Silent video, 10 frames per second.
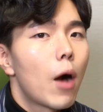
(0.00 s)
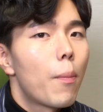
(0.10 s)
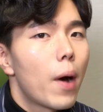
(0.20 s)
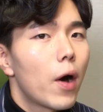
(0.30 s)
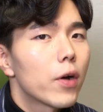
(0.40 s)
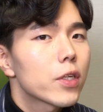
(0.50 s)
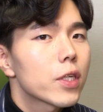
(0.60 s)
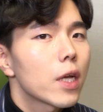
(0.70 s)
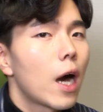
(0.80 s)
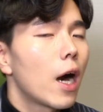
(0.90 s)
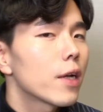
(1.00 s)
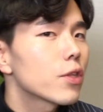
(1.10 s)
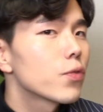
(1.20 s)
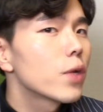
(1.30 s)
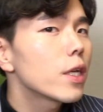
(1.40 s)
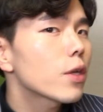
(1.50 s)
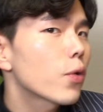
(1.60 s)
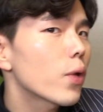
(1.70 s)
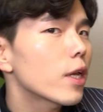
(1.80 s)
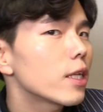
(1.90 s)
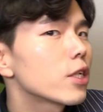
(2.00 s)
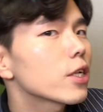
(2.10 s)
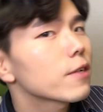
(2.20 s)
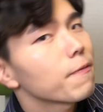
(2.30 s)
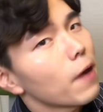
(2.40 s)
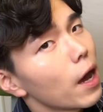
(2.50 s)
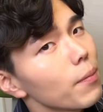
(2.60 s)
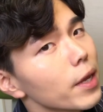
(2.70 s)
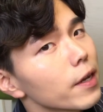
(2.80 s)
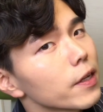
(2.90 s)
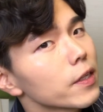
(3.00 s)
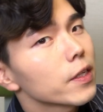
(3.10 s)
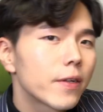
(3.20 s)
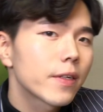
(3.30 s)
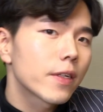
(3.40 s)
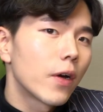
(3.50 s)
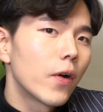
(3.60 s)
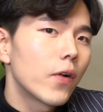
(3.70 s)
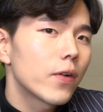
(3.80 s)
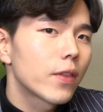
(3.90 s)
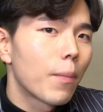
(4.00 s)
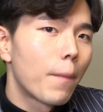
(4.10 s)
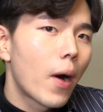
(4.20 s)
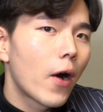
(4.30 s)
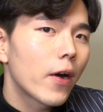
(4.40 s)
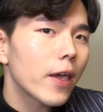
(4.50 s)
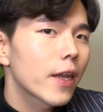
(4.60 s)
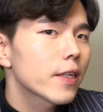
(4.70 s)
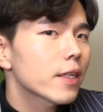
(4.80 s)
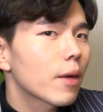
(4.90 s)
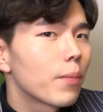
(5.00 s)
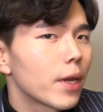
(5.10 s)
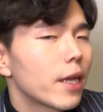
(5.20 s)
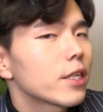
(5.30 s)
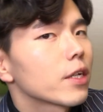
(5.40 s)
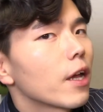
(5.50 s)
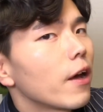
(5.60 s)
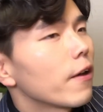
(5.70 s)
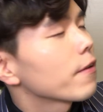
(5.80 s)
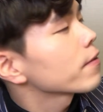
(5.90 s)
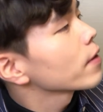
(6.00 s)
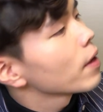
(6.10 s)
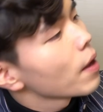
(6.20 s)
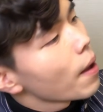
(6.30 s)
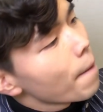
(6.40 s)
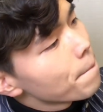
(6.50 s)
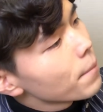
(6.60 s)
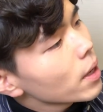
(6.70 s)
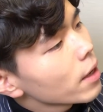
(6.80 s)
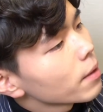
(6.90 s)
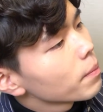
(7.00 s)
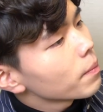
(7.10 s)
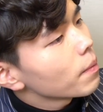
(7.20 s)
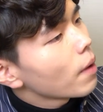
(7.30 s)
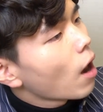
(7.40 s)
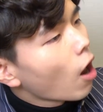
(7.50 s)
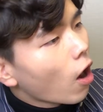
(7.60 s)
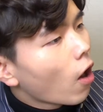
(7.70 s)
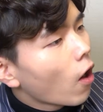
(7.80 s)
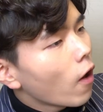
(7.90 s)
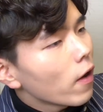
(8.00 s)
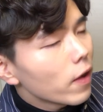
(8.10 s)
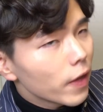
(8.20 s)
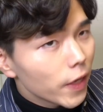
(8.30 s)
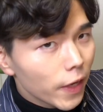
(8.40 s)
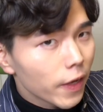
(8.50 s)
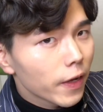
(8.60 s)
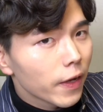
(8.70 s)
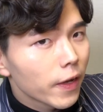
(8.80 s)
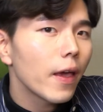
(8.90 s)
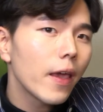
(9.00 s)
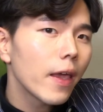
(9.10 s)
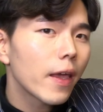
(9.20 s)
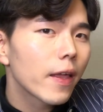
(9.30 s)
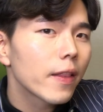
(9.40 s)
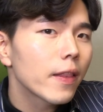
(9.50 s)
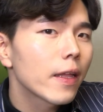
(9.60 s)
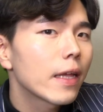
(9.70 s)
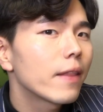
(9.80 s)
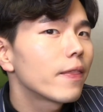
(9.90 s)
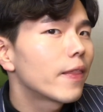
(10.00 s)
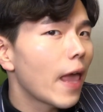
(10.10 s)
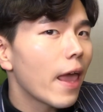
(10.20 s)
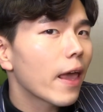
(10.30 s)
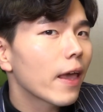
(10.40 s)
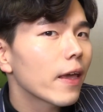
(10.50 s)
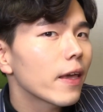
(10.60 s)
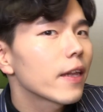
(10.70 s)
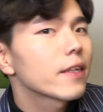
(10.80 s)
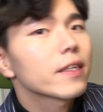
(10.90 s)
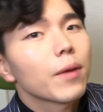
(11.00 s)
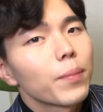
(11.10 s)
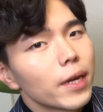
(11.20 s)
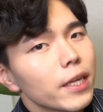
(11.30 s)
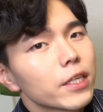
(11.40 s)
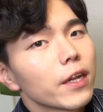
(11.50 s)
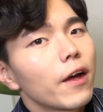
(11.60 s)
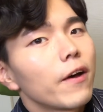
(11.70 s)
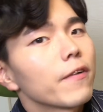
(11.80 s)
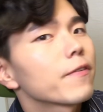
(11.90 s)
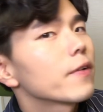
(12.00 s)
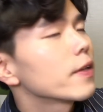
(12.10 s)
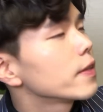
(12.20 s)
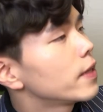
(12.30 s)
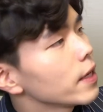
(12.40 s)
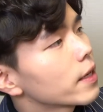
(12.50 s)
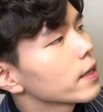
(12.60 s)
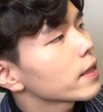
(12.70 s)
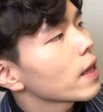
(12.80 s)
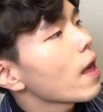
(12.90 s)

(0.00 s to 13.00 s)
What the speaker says: about how to read Korean in just 5 minutes. So the Mong, it is the combination of mium, ing, and Dang, it is the combination of digut,